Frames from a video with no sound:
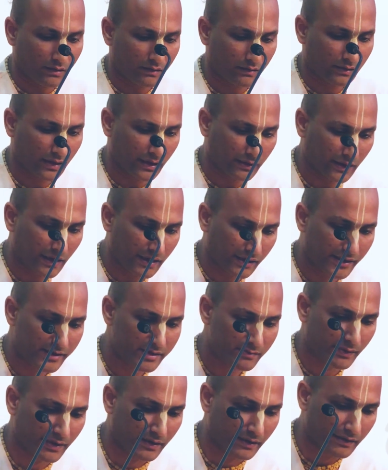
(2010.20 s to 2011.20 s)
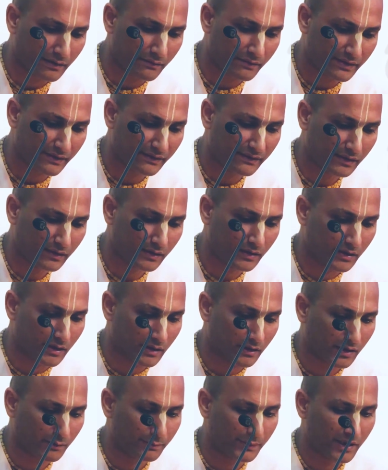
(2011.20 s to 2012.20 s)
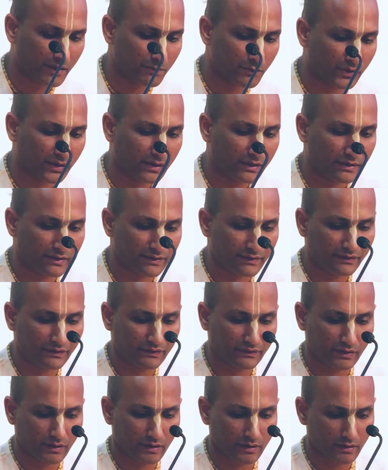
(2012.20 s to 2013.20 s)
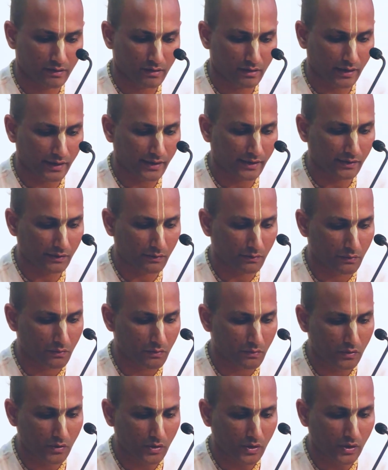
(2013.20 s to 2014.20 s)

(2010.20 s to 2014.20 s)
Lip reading: that arrangement, we see here Kapila Muni is trying to